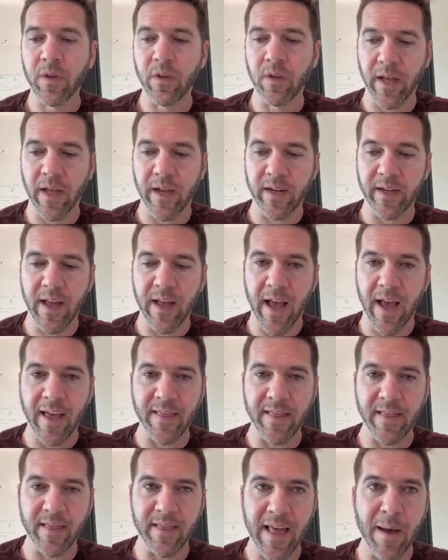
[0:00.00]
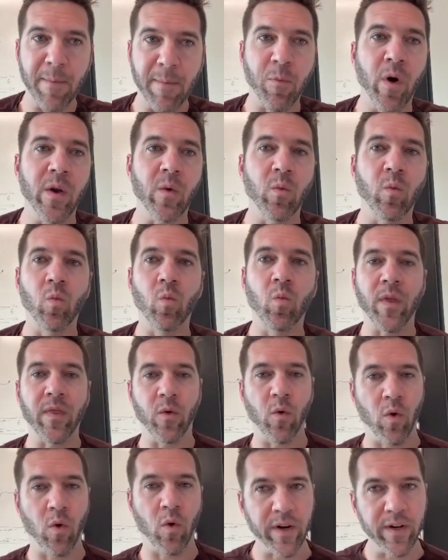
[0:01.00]
Like at that point, when the
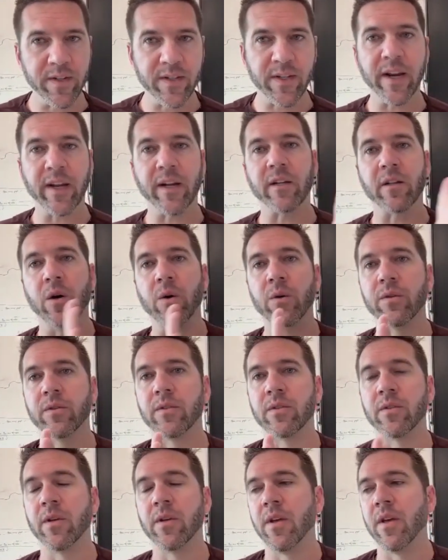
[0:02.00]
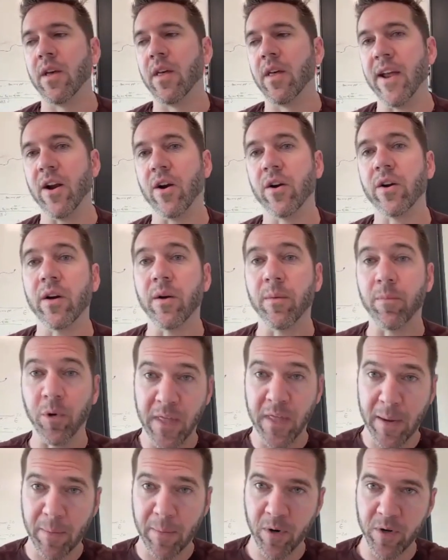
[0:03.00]
organ is getting close, they're going to put
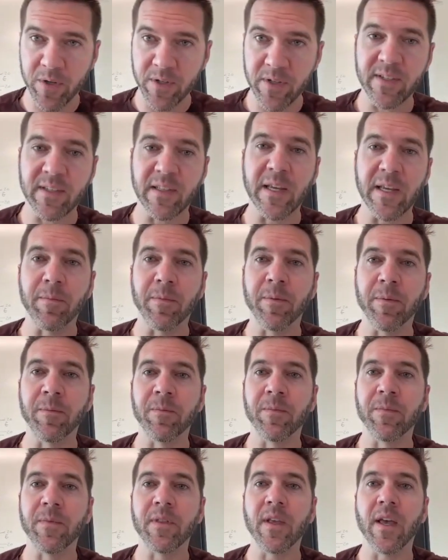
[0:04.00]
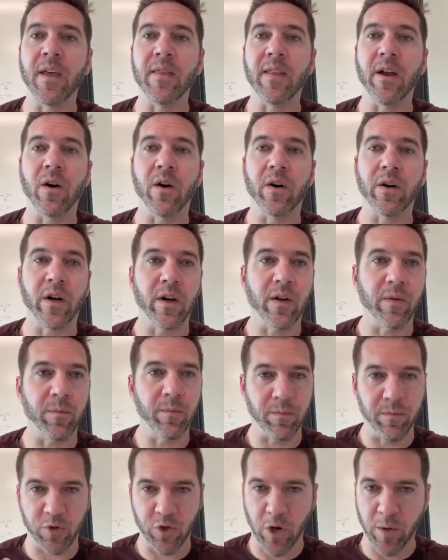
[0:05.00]
that person to sleep and they're going to
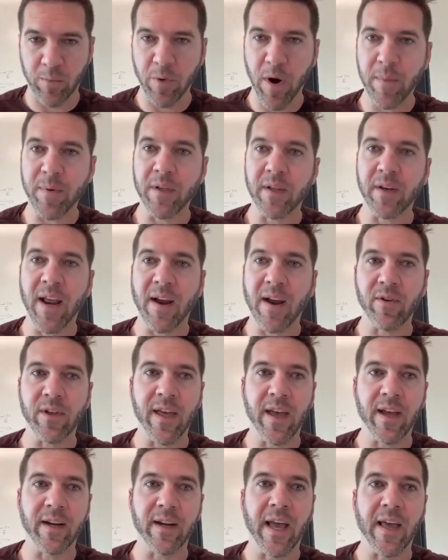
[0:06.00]
start prepping everything.